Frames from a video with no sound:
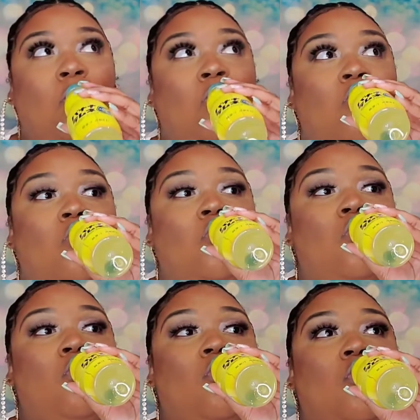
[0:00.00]

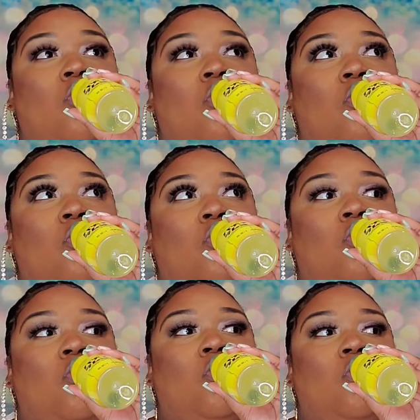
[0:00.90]

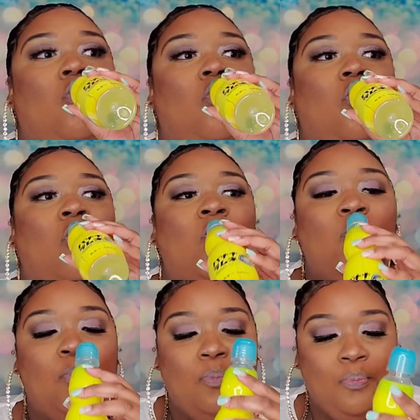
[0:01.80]

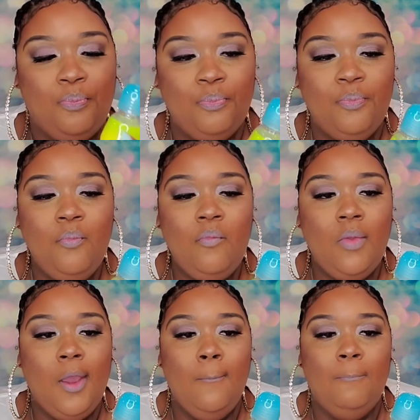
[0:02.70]

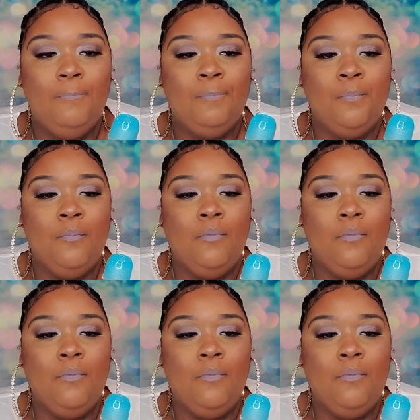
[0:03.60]
(silence)